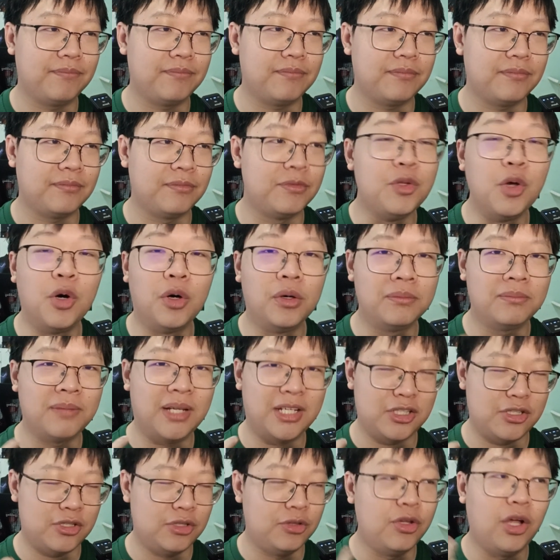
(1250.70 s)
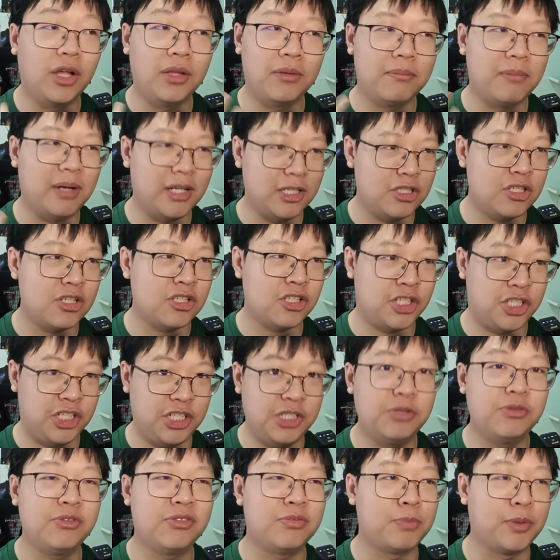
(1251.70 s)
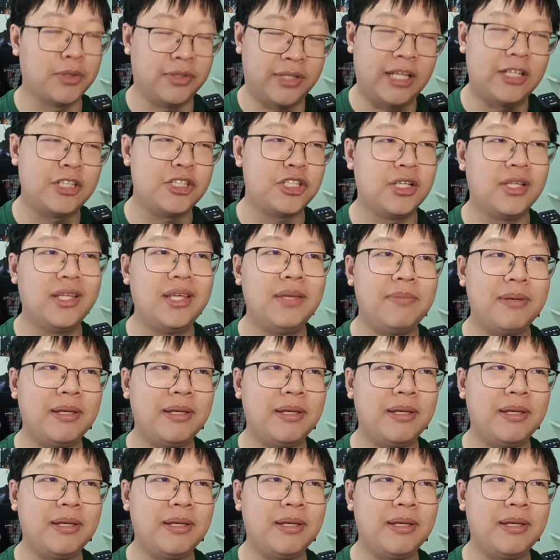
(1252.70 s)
not much shields potentially,